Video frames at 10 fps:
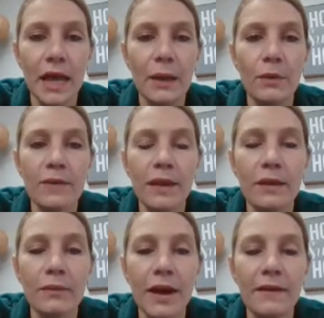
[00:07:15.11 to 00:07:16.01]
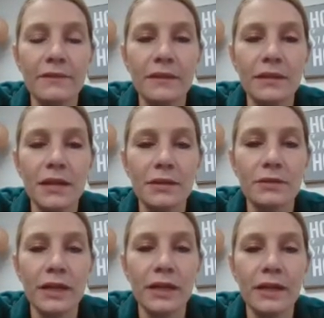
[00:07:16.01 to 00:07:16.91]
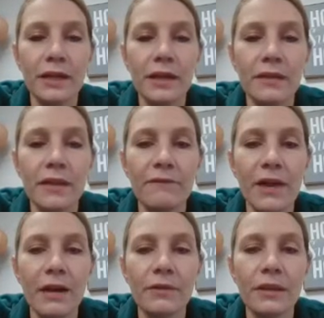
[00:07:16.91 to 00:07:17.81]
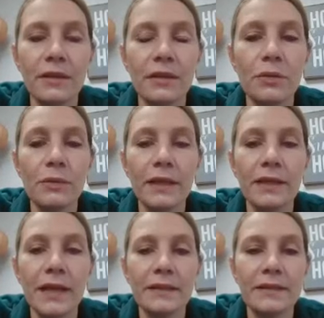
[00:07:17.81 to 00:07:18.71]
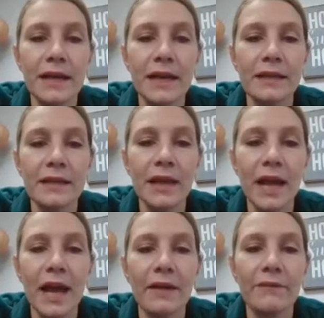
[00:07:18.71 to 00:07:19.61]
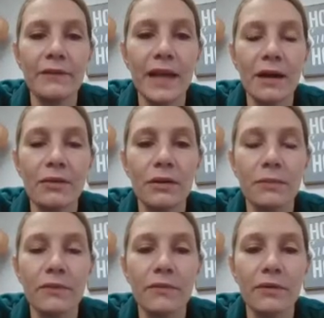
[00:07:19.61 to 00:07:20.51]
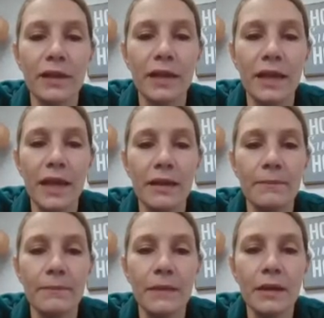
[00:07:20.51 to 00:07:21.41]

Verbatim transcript: and when they arrived at the nunnery, they found that the queen had died half an hour before they came.